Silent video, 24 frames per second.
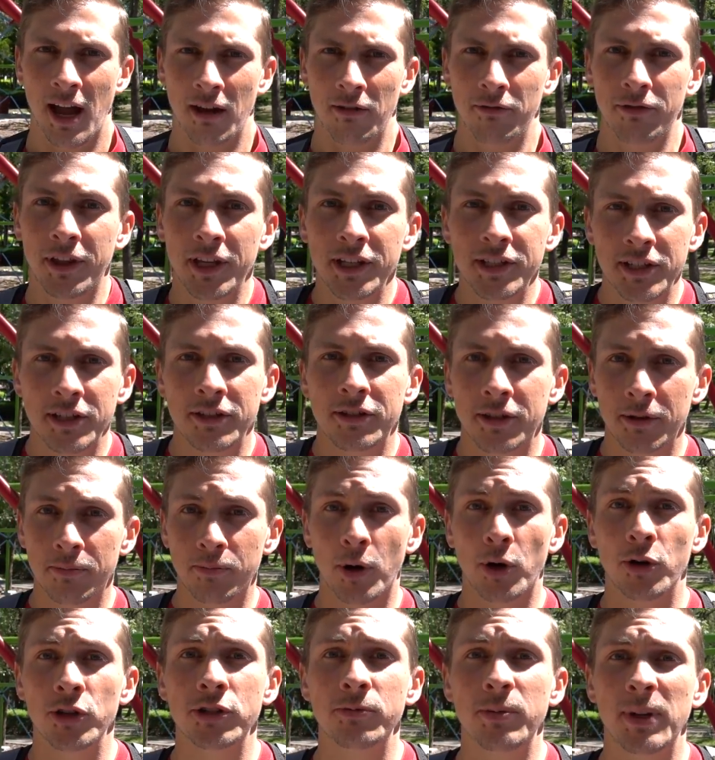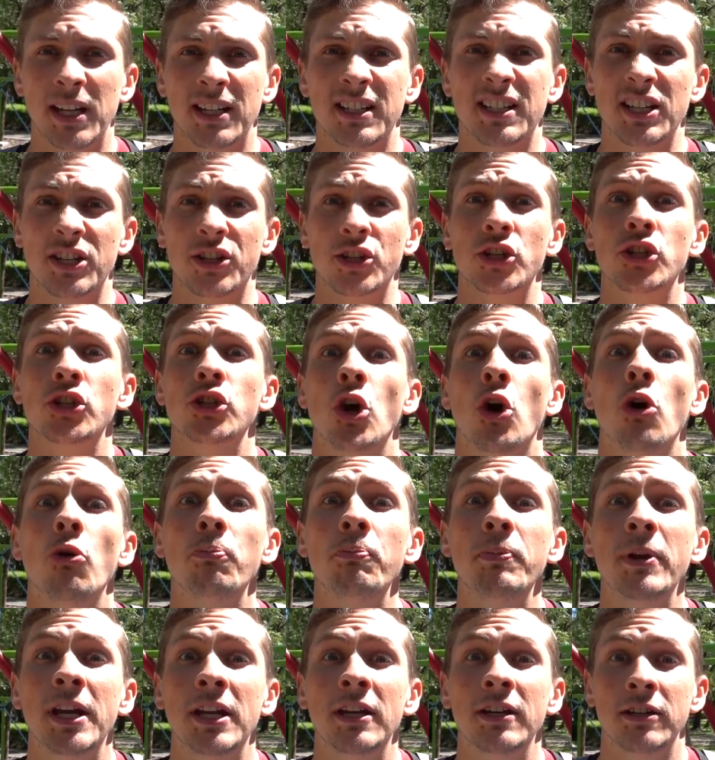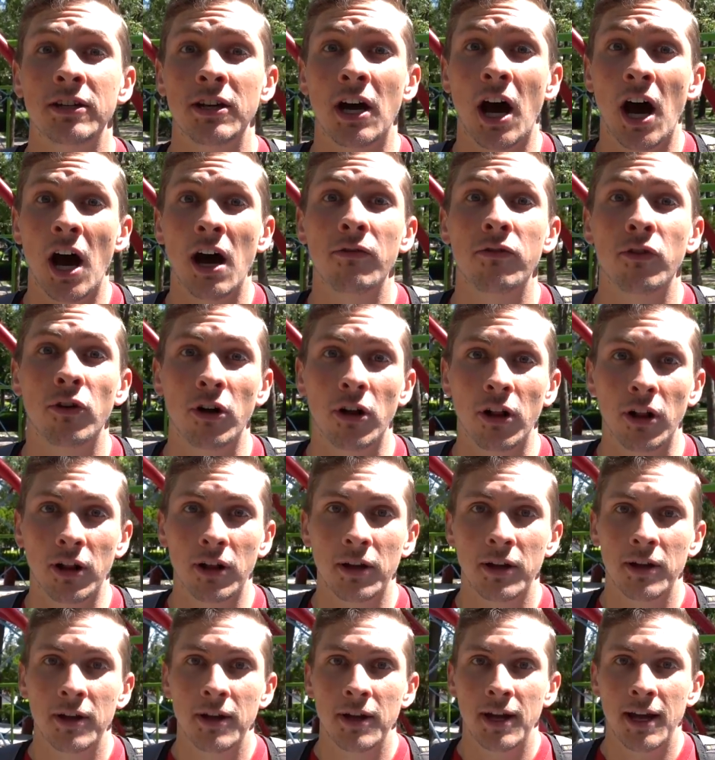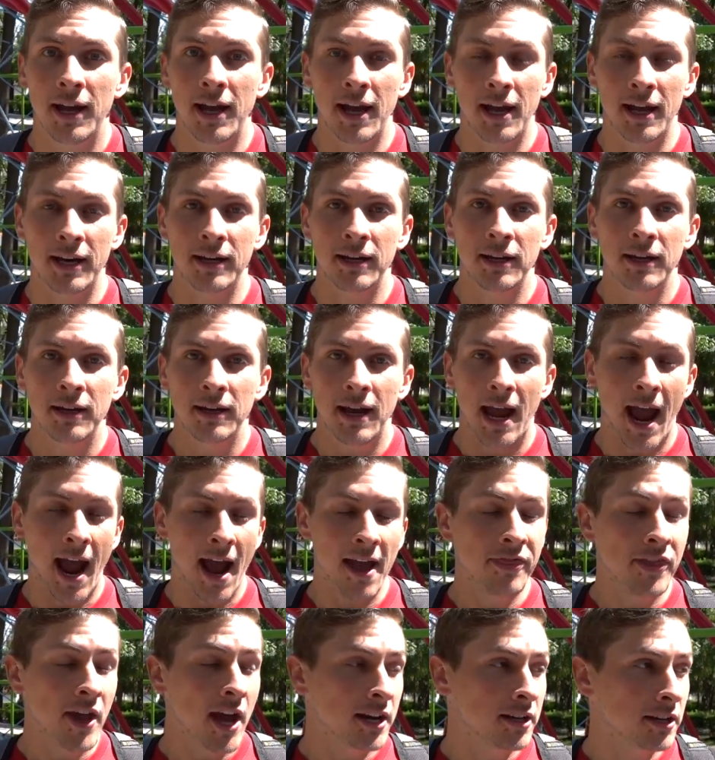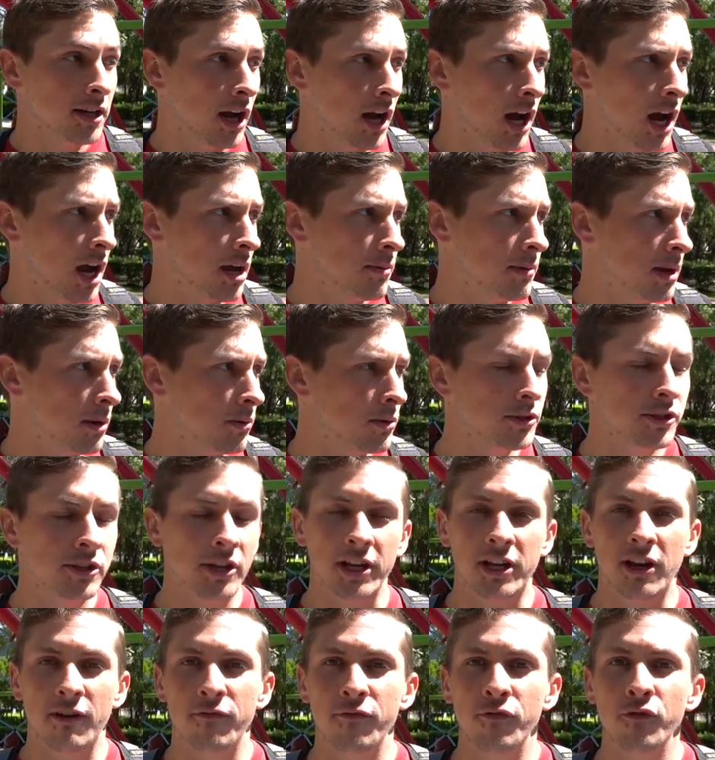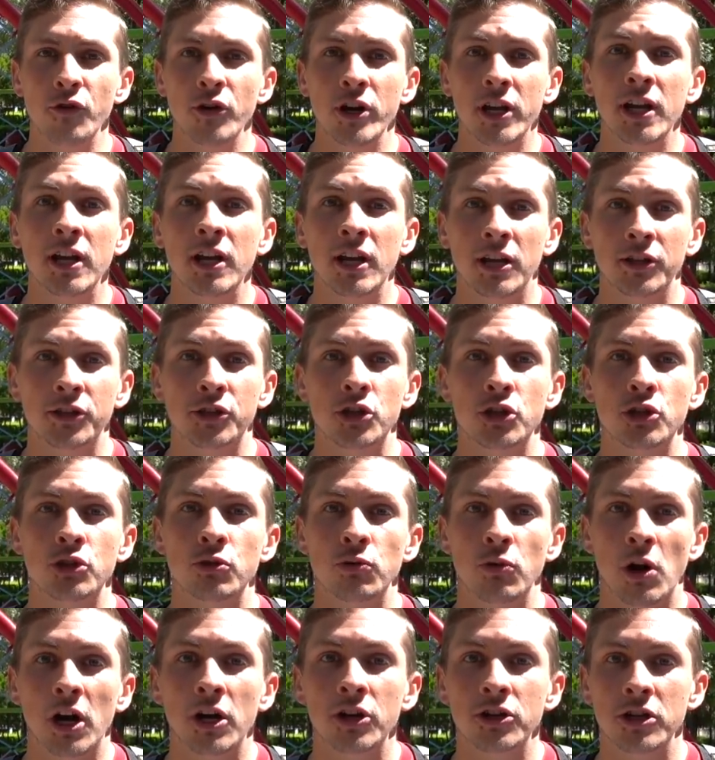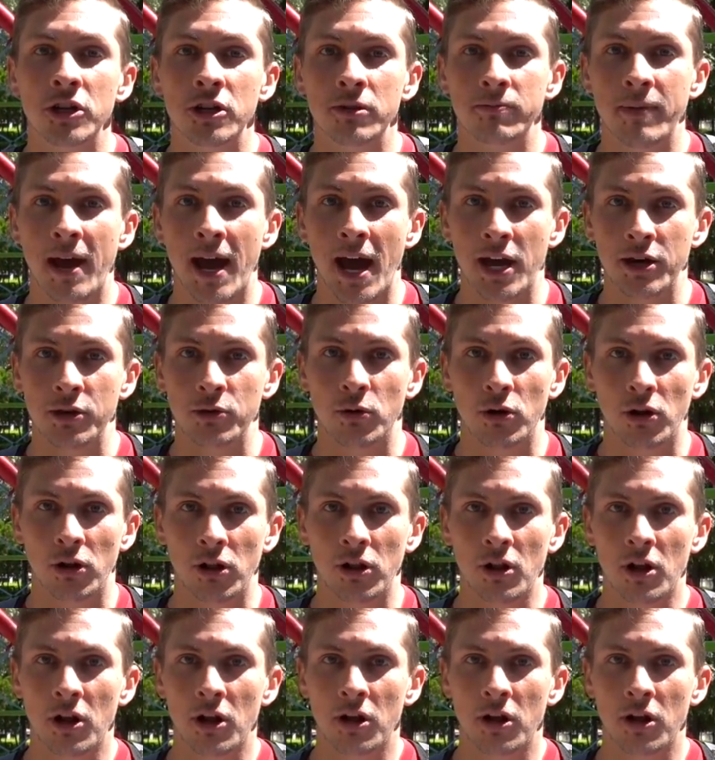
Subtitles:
this is supposed to be a dystopian novel. And at that time, it was like a freaking instruction manual